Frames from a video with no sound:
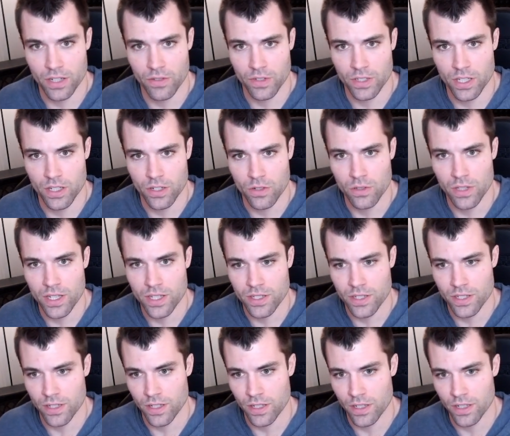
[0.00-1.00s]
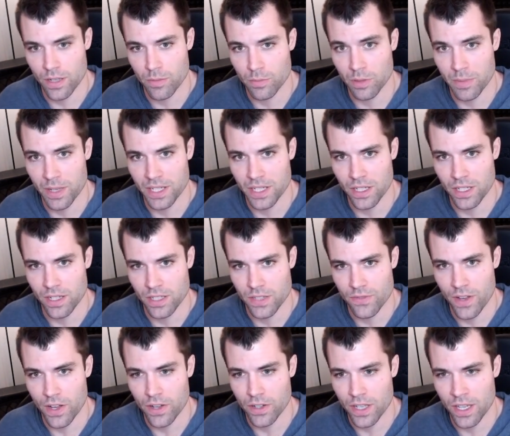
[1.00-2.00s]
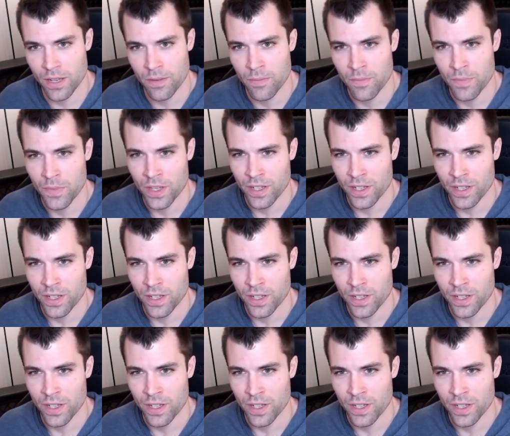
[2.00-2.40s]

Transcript: of a to-do list implemented in SvelteKit.